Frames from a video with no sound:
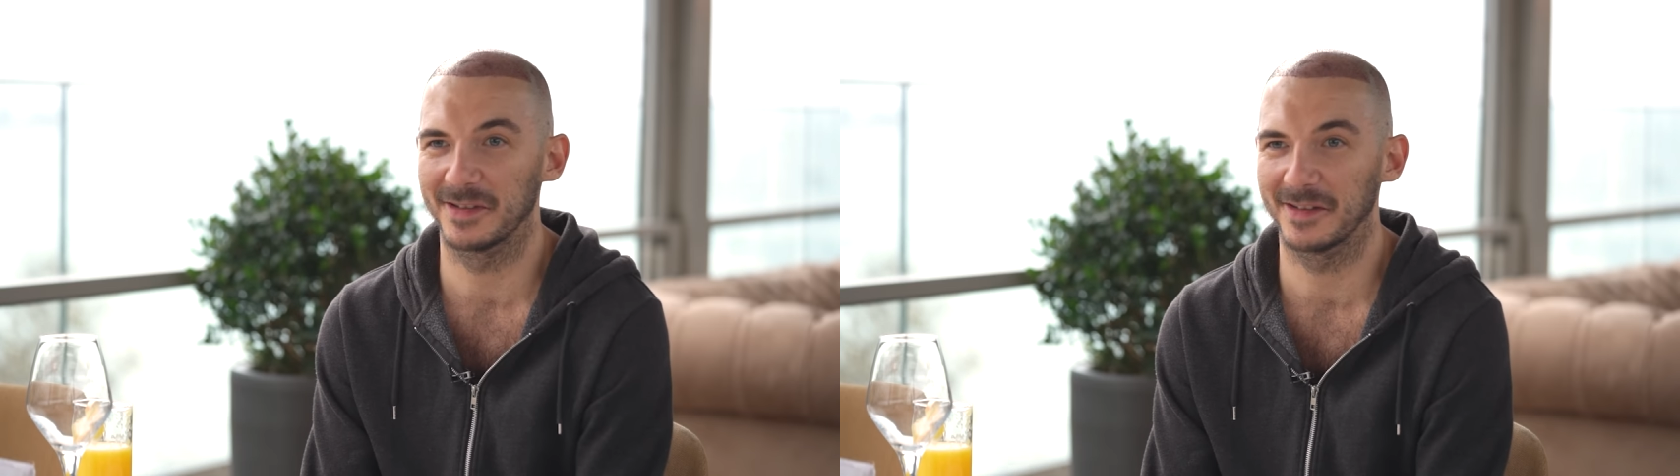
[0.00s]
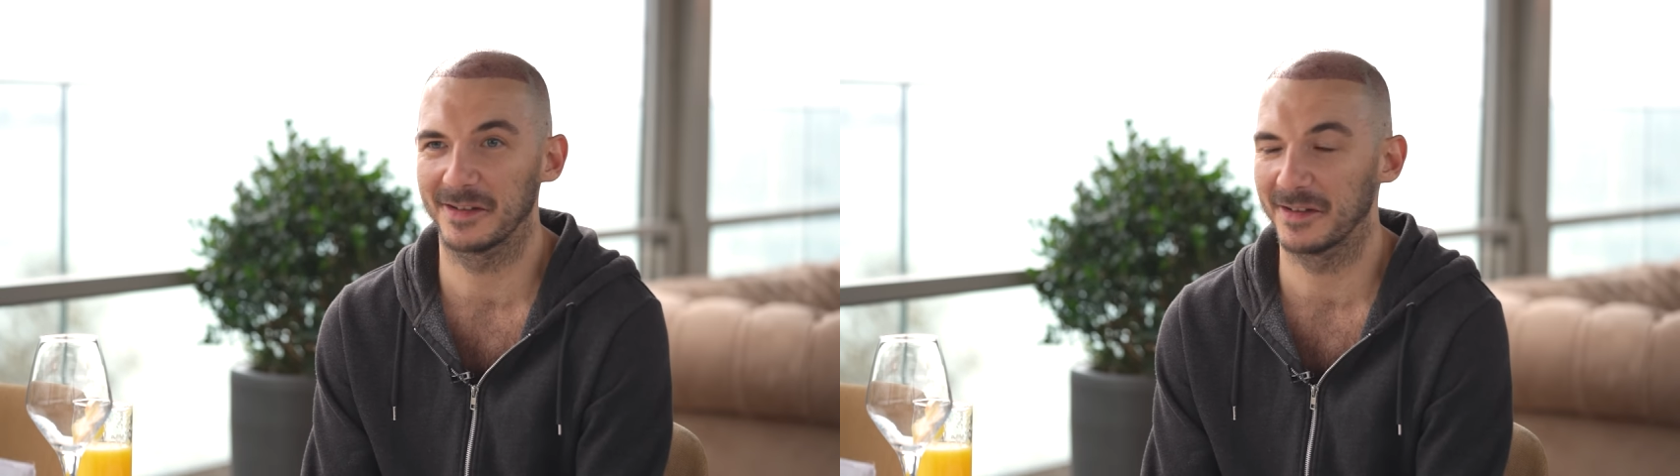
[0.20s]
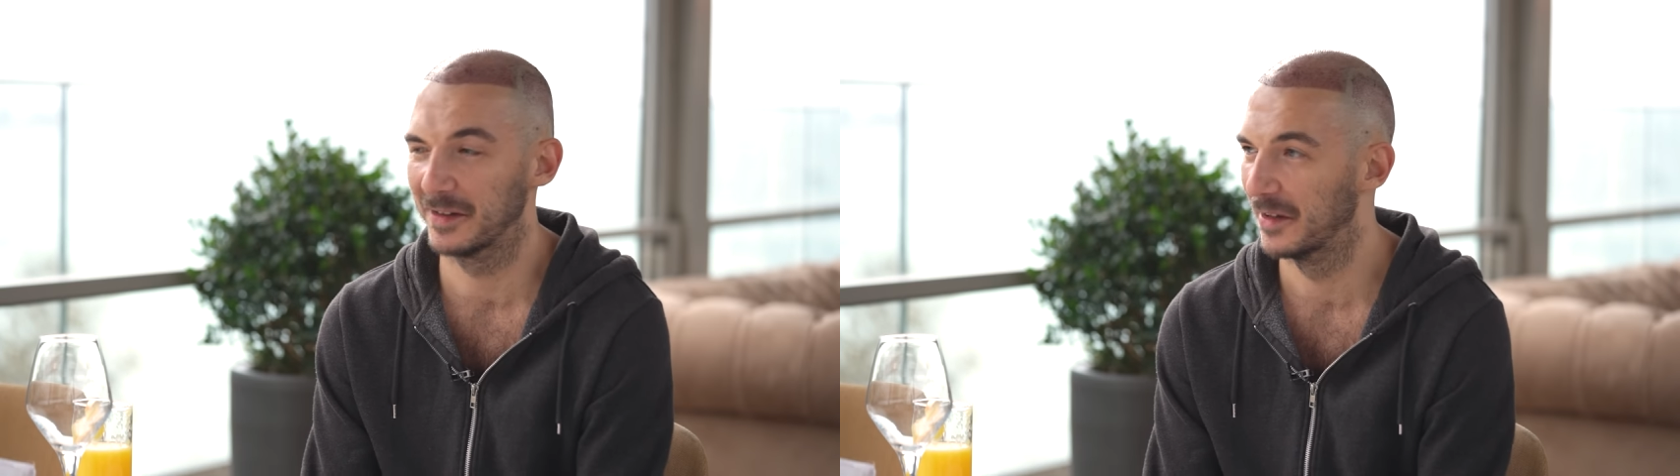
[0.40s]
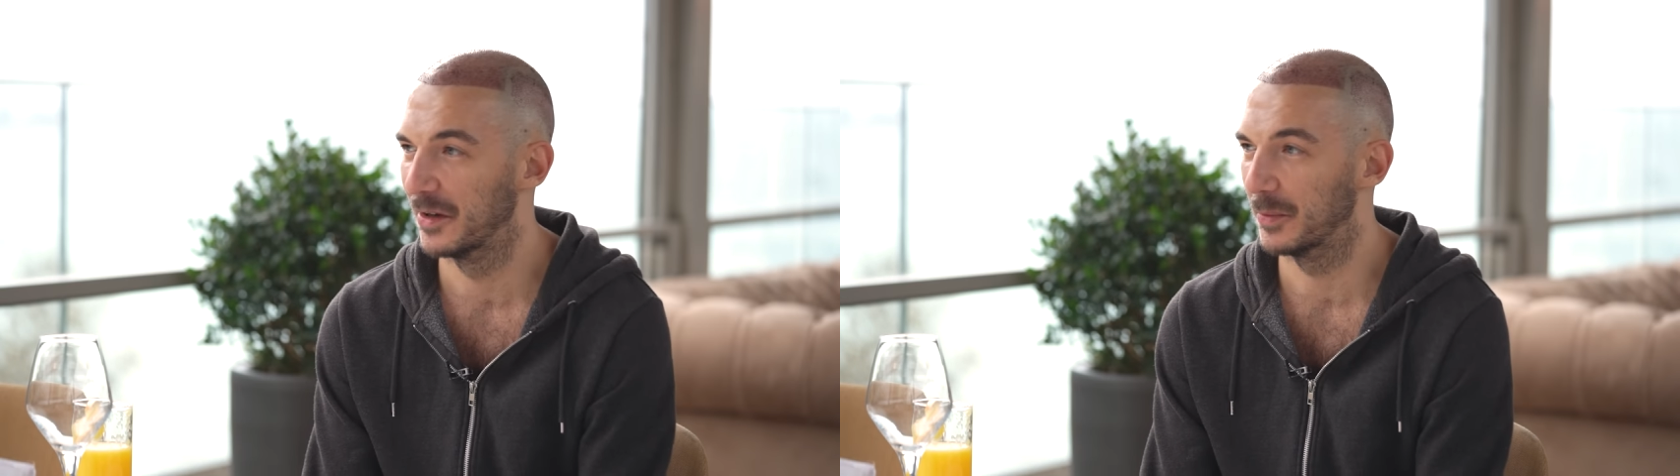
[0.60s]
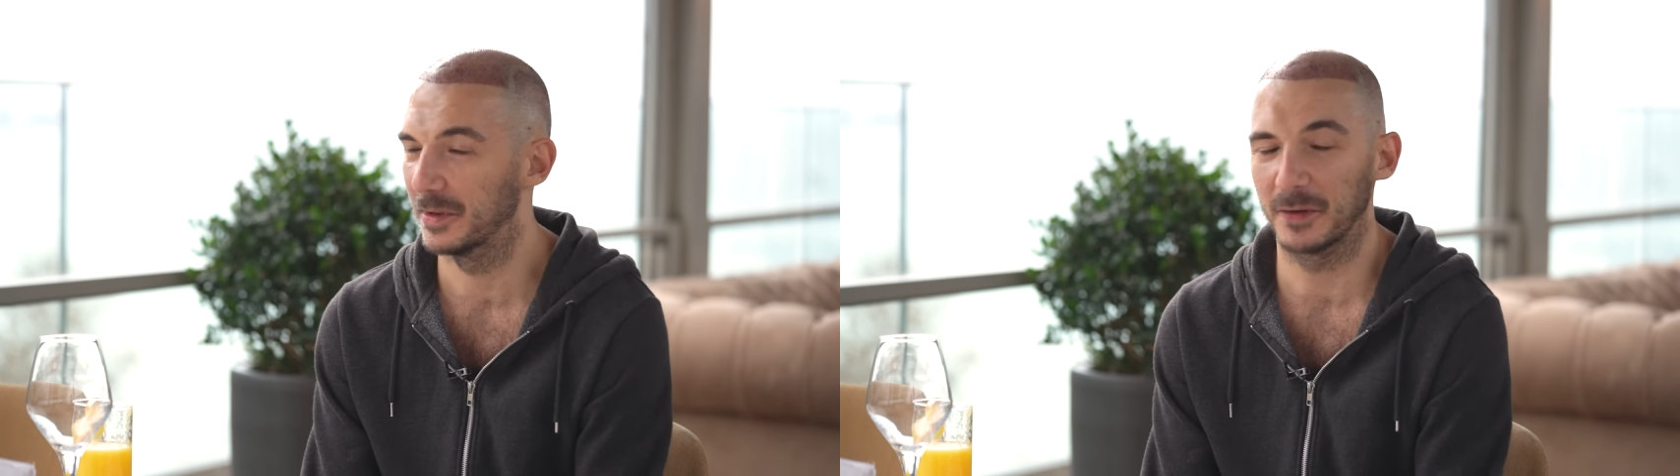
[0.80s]
the,
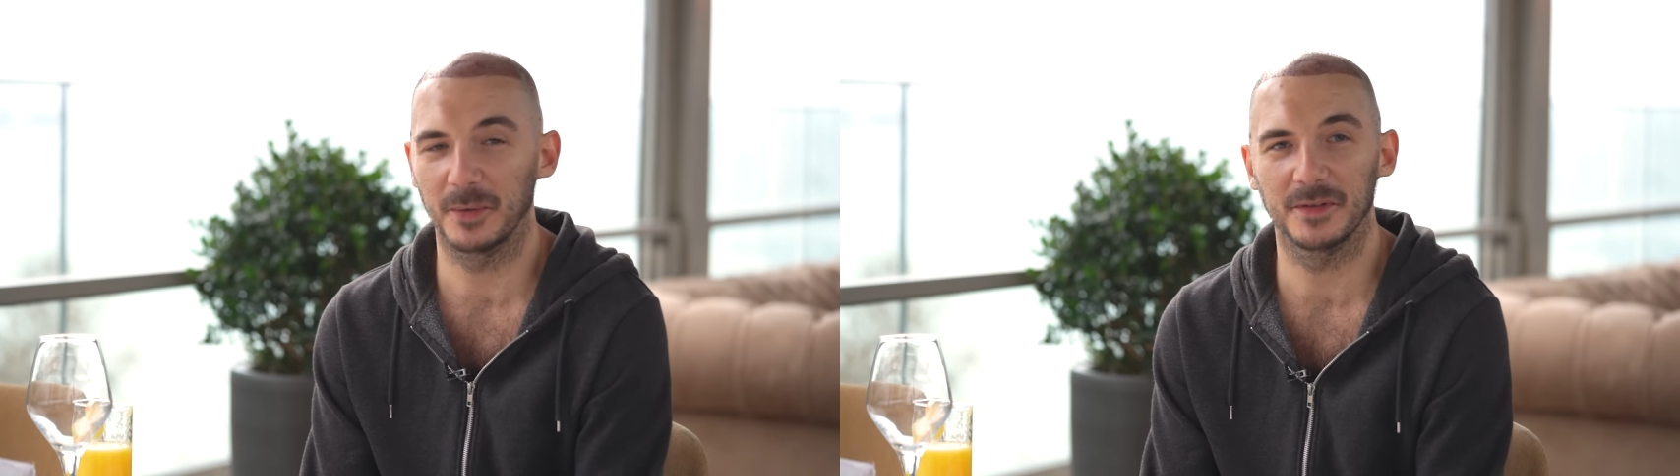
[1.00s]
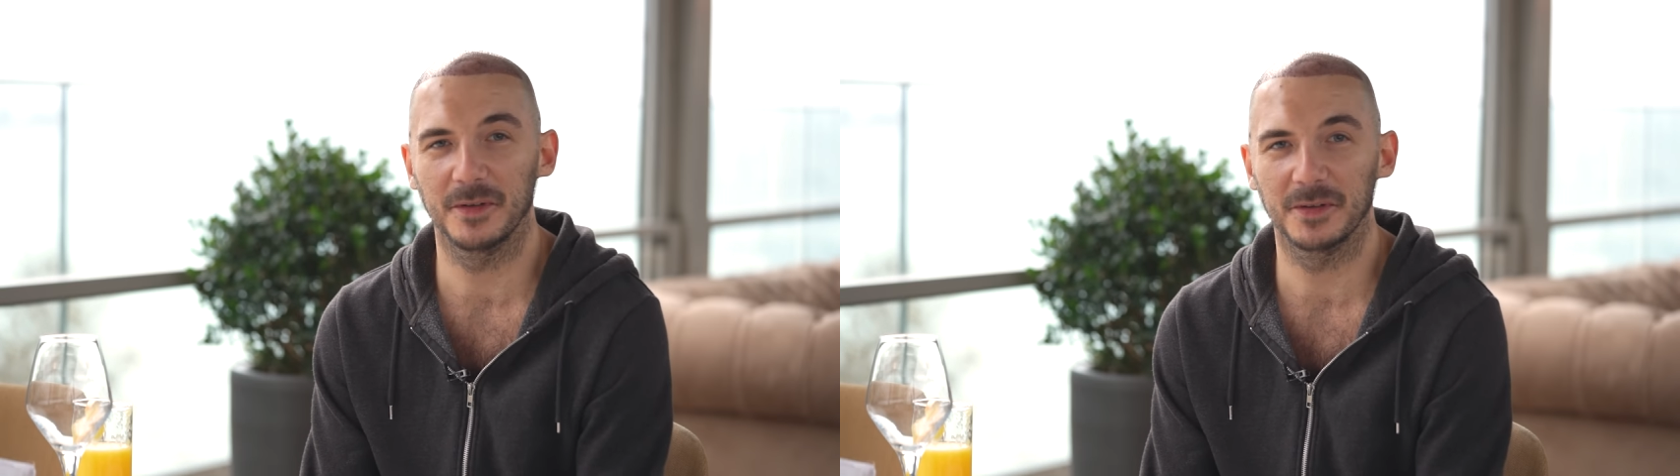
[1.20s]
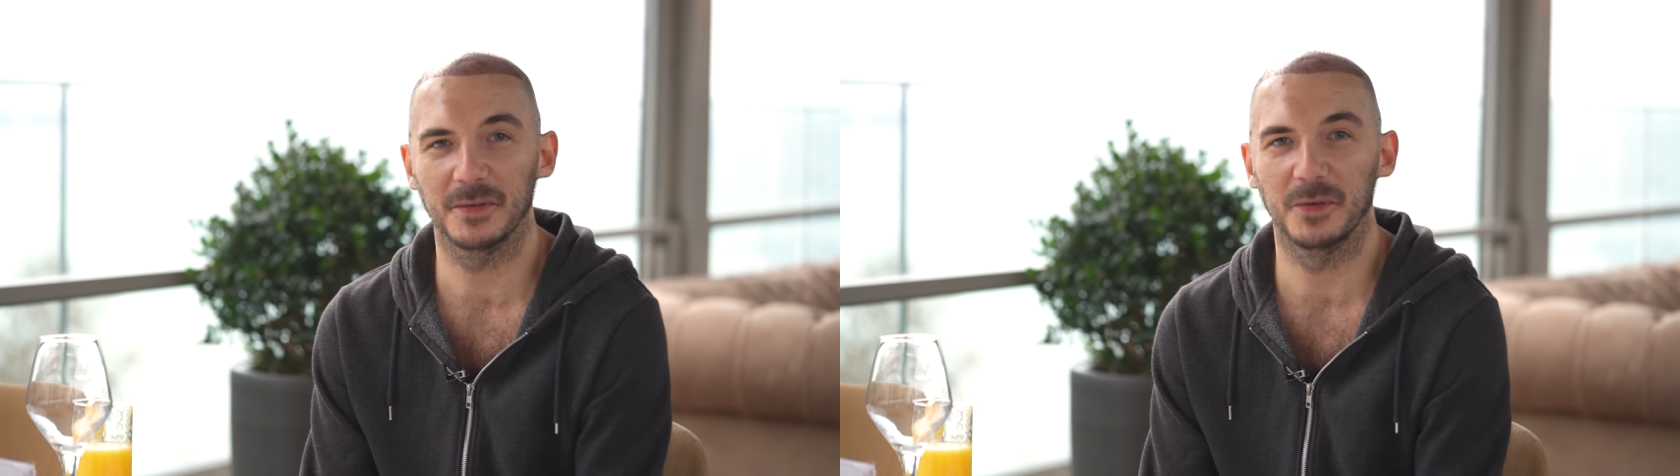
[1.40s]
with the results.